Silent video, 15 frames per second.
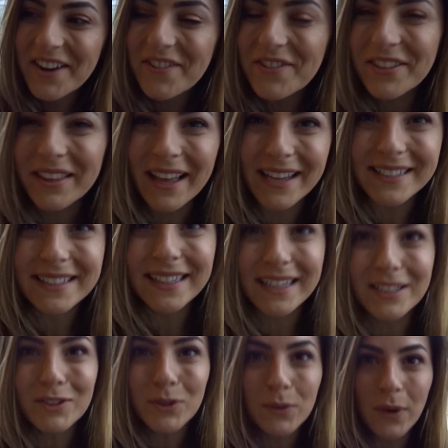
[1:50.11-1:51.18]
for the last
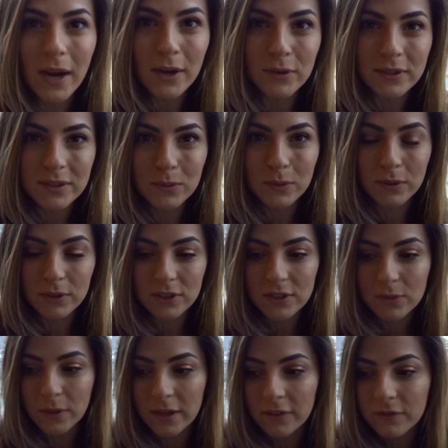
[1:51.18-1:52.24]
like two hours. We were
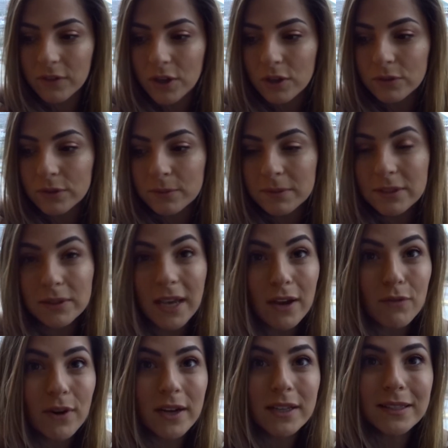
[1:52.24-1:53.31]
just waiting for our room to get
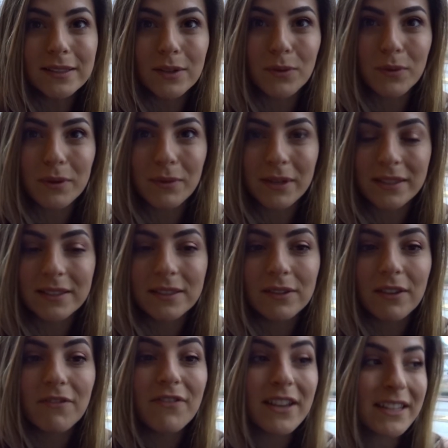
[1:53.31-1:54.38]
ready. So we went to
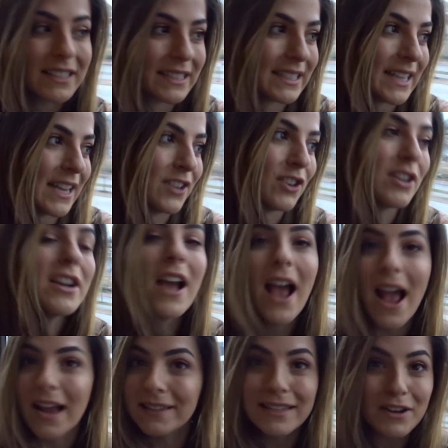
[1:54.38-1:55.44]
the fitness center
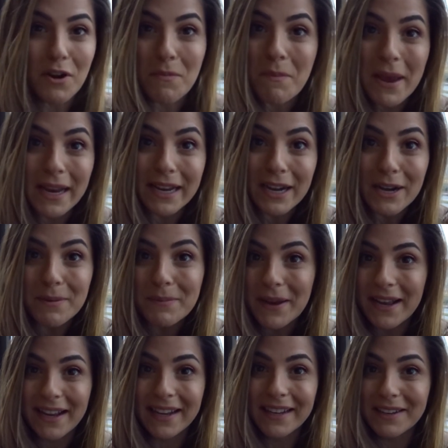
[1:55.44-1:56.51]
and did our makeup
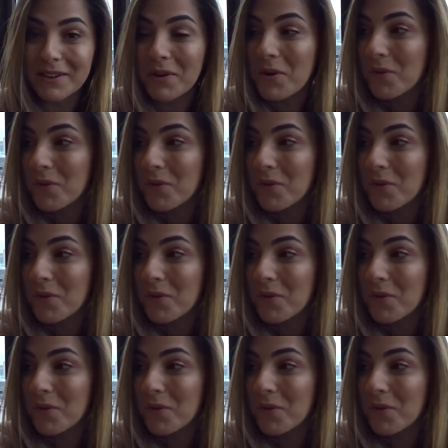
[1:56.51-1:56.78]
and